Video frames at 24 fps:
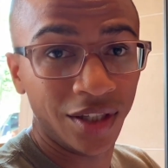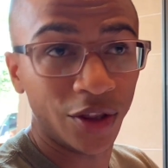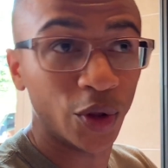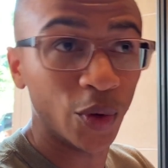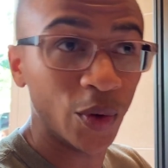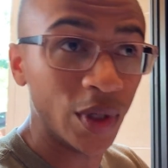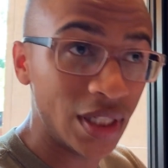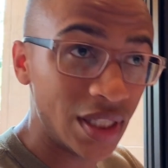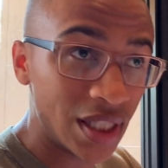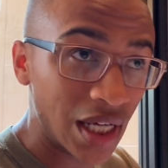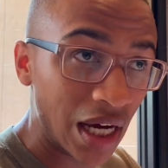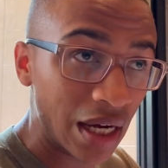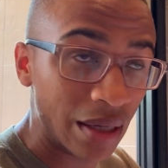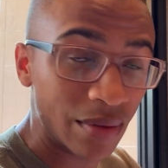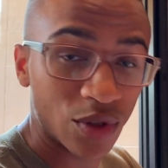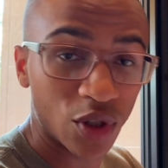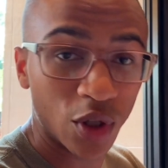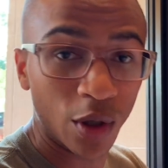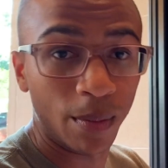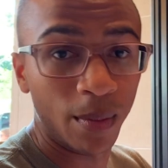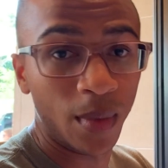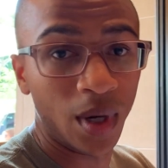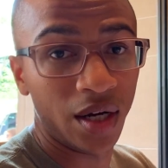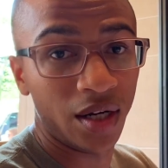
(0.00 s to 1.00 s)
three
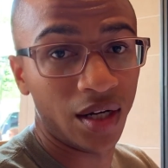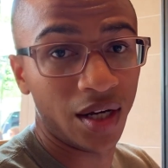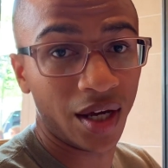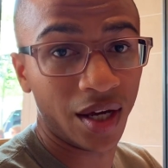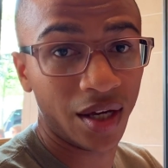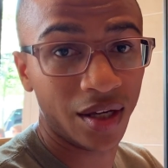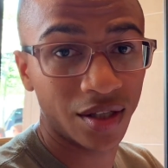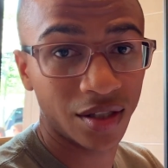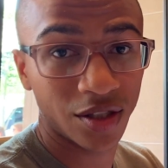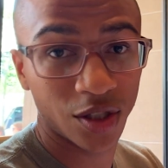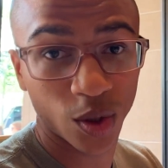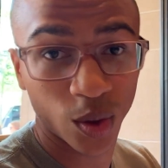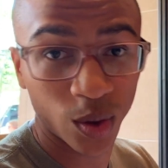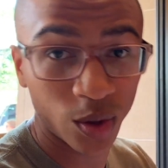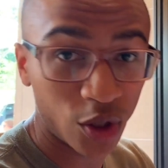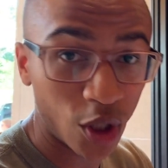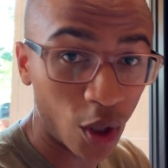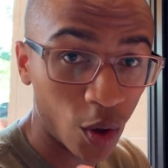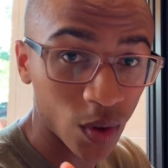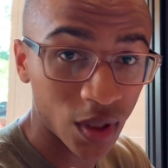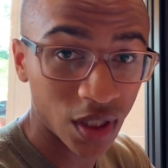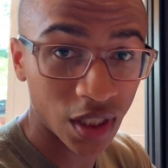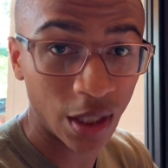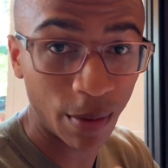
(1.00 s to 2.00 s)
times on Monday. So
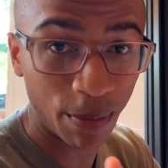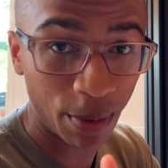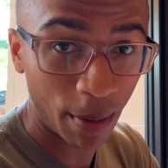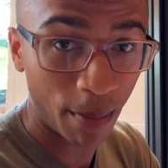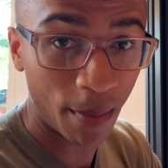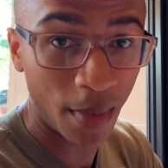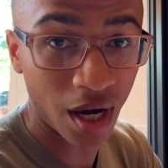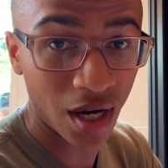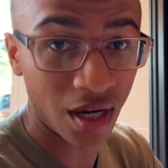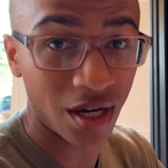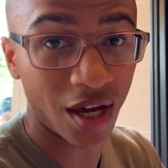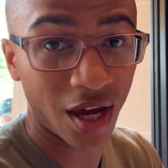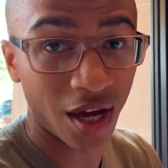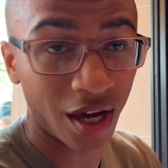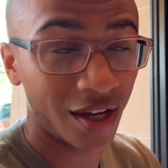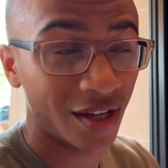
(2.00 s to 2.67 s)
don't skip a Monday.